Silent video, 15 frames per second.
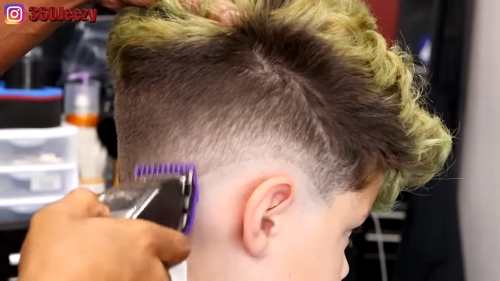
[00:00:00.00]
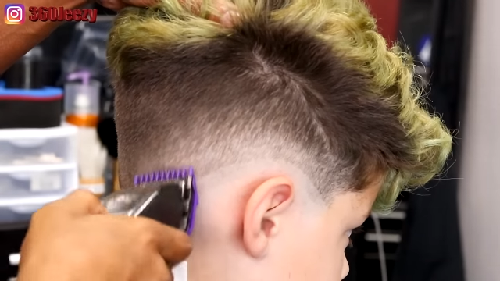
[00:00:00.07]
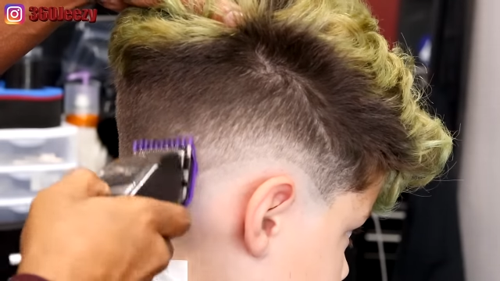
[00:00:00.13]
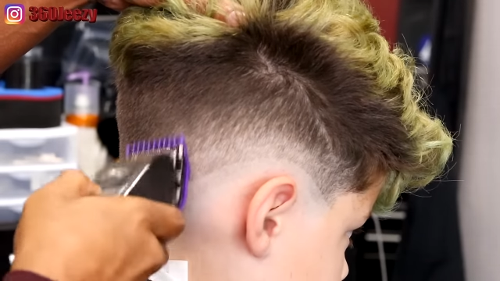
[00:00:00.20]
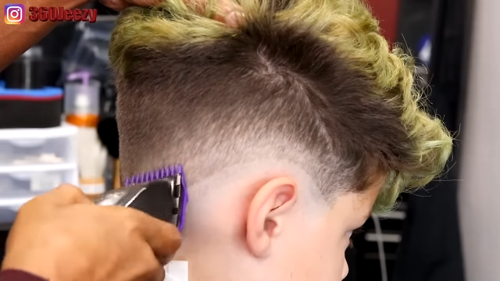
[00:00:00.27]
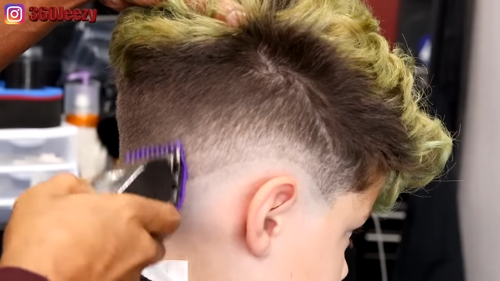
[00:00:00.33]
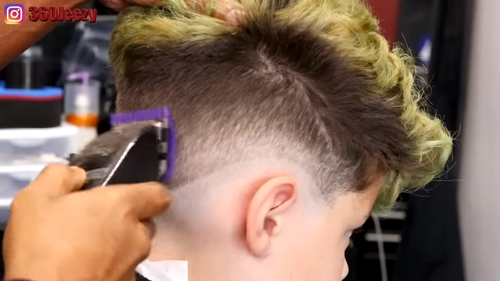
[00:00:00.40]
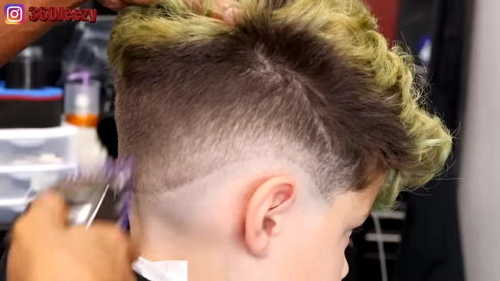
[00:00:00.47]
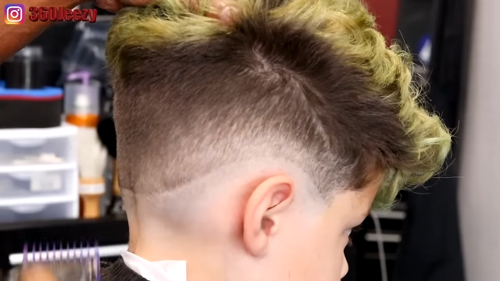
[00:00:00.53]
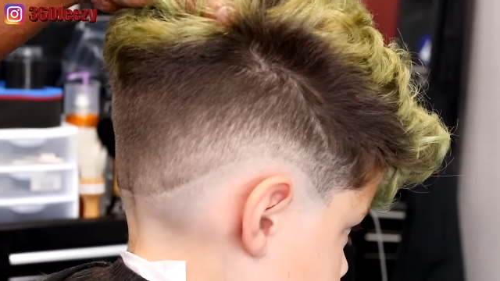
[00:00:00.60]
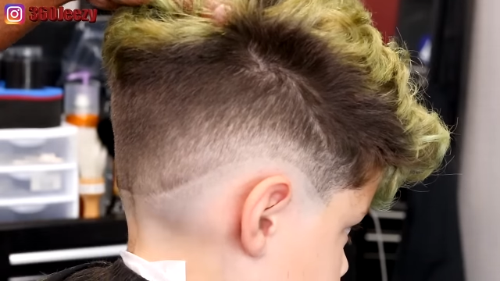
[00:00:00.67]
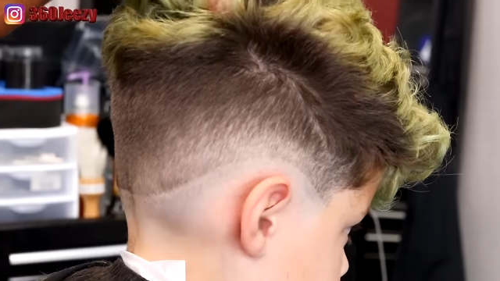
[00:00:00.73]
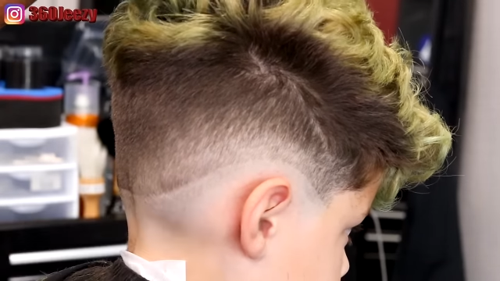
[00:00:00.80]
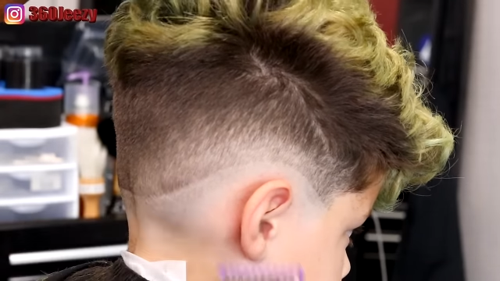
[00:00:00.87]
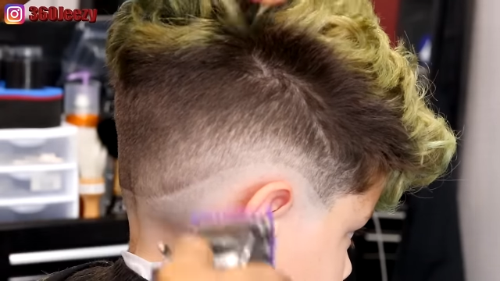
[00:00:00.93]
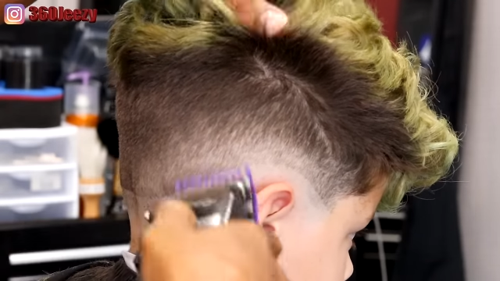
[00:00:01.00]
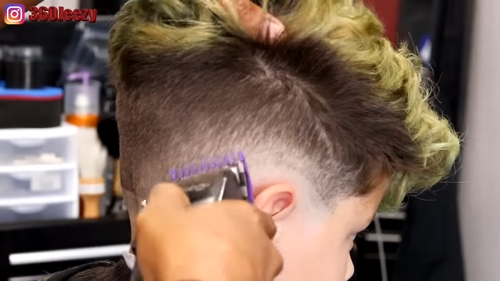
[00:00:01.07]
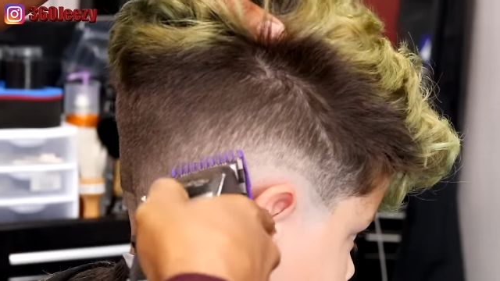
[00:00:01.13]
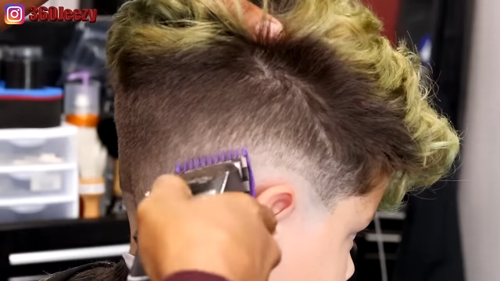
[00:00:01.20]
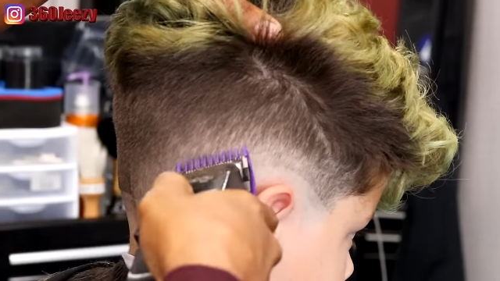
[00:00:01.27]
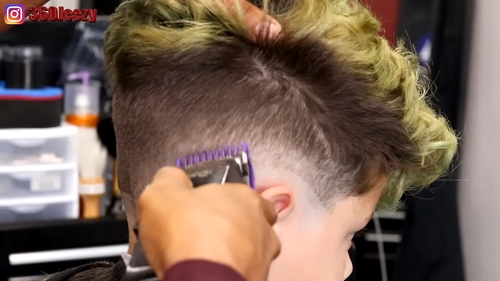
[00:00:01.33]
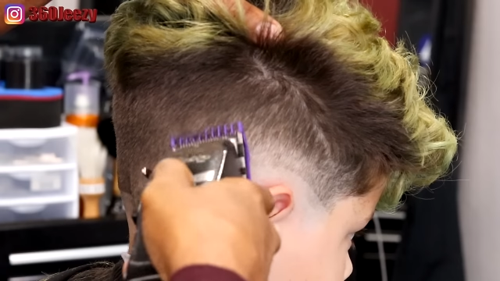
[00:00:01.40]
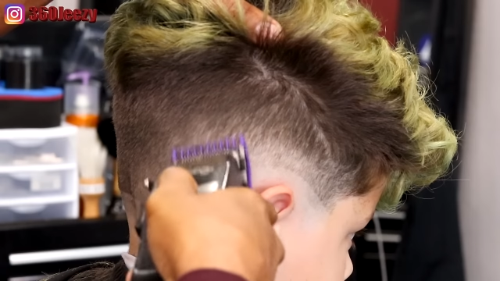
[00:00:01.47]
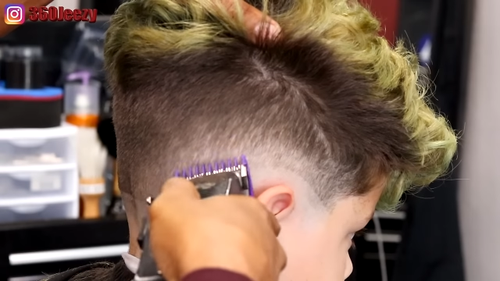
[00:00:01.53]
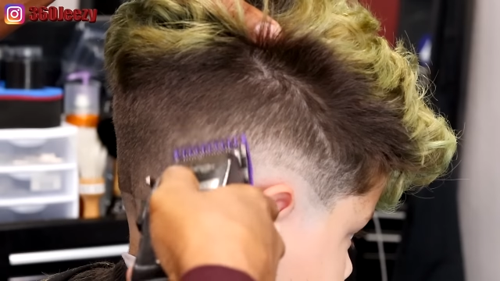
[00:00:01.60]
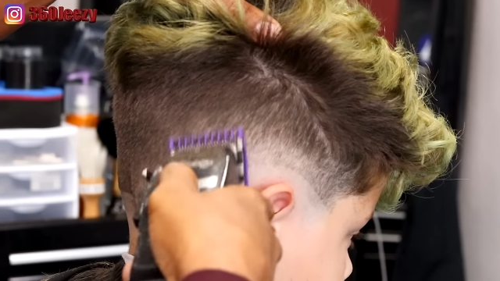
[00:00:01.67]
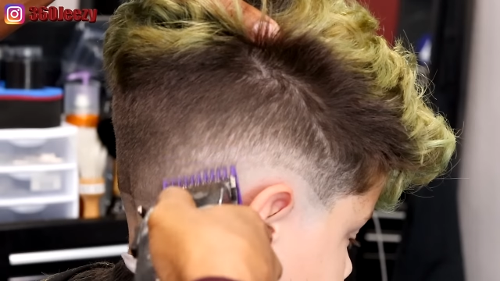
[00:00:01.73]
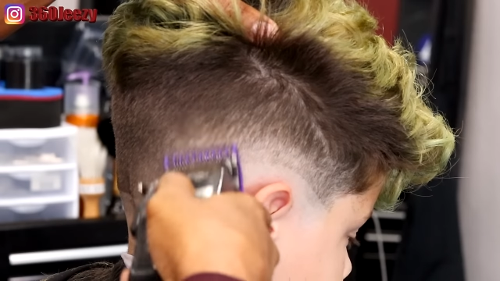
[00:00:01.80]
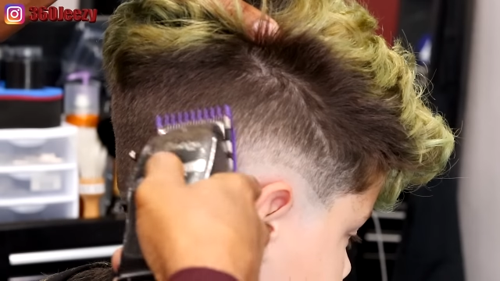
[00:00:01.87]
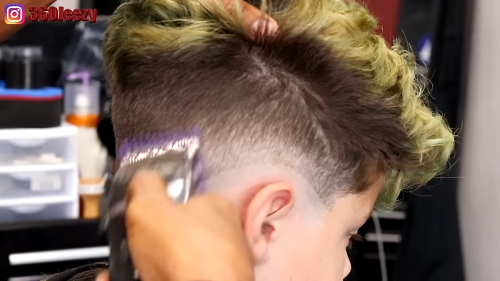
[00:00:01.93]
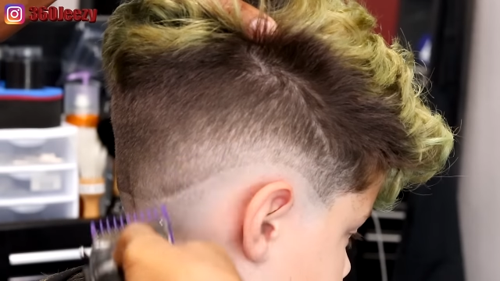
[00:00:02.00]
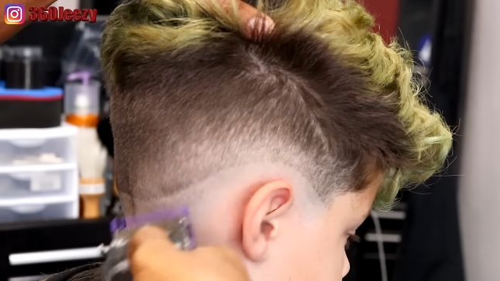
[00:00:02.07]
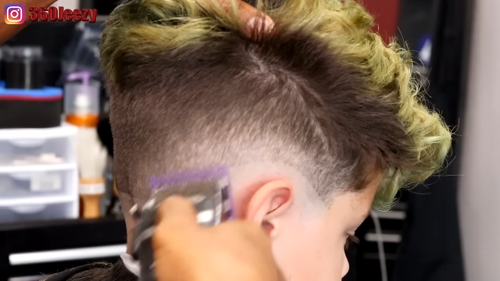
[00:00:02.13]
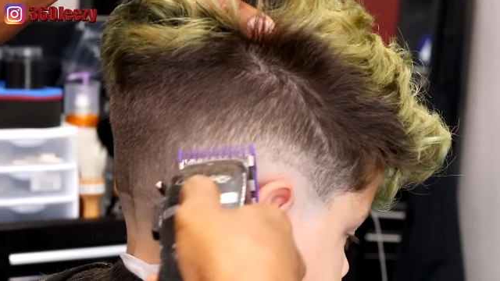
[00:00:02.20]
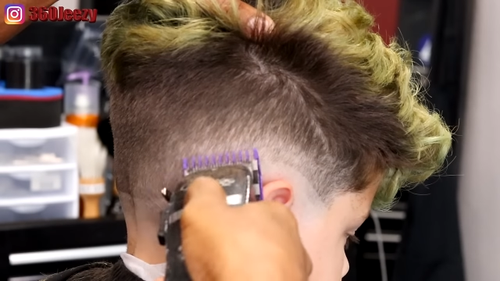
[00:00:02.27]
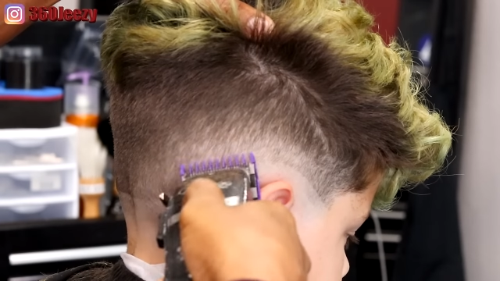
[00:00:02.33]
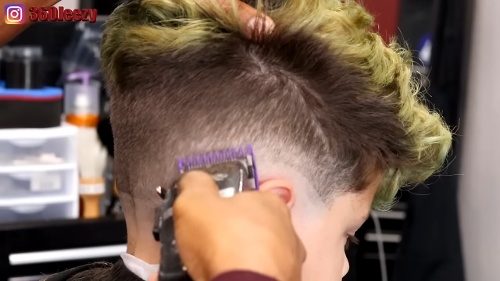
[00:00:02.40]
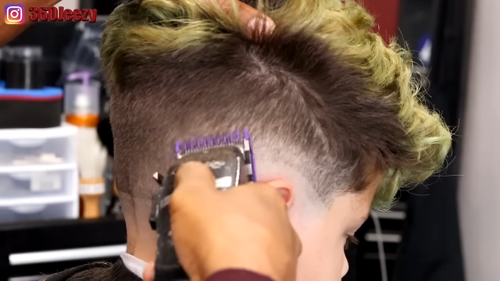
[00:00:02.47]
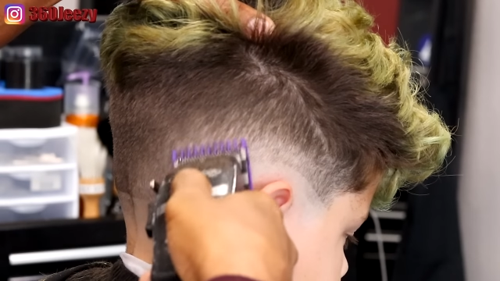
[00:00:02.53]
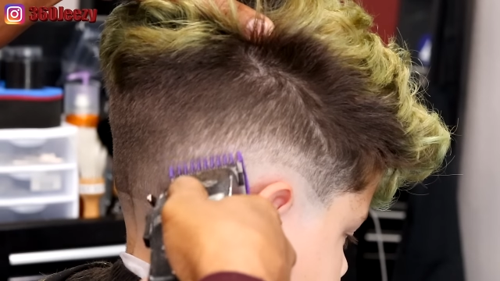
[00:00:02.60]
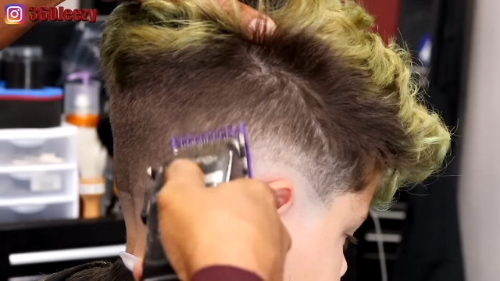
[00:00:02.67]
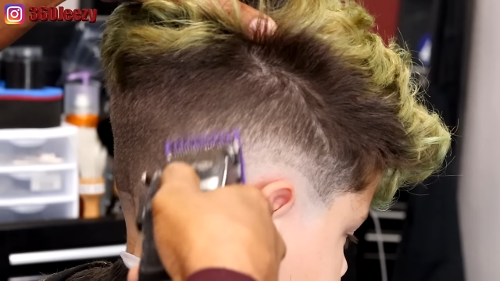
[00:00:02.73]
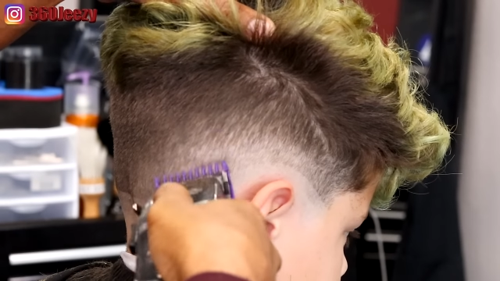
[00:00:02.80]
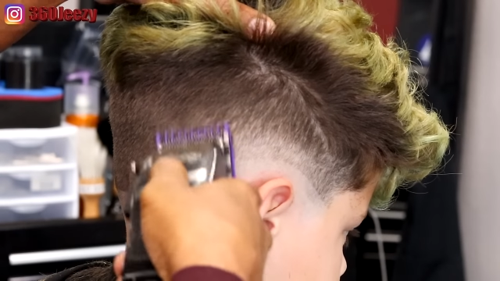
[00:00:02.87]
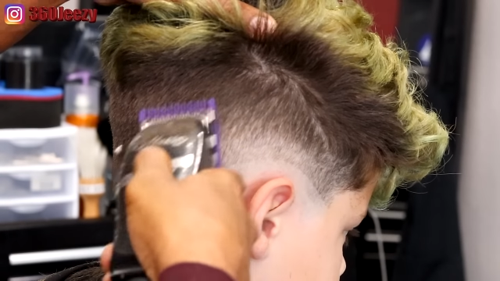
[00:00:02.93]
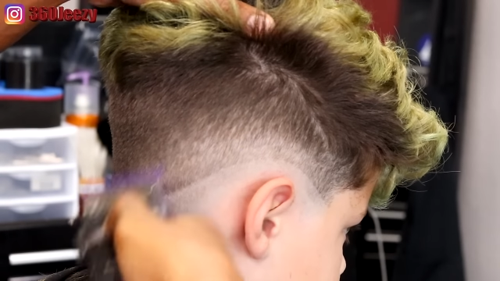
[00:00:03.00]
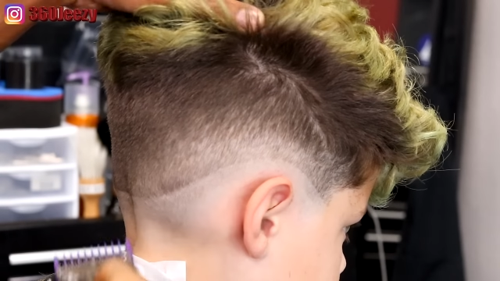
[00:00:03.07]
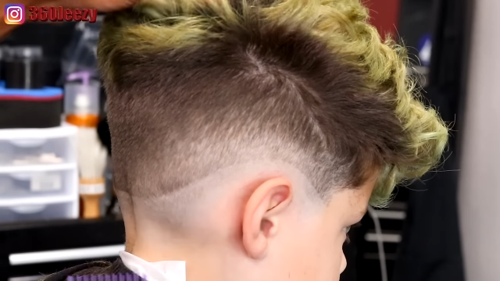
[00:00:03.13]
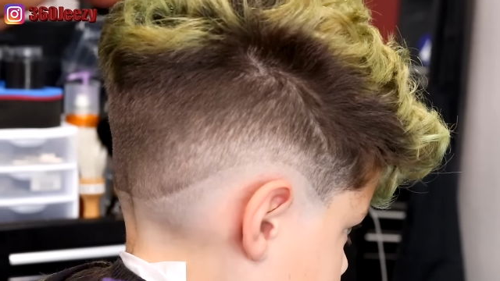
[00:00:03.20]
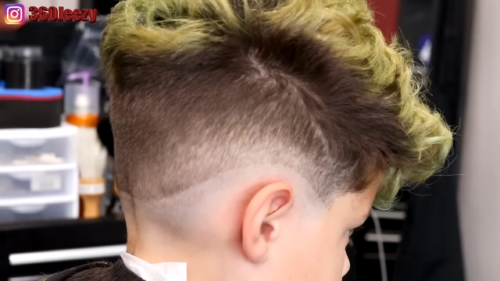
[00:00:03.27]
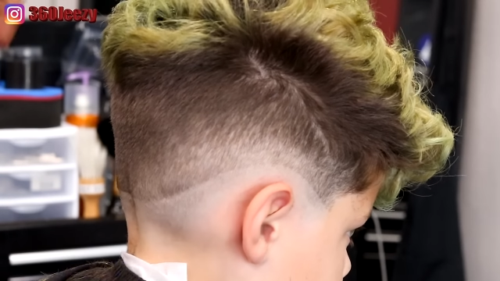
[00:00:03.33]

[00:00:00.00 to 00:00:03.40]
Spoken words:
Nobody's mouth can be seen.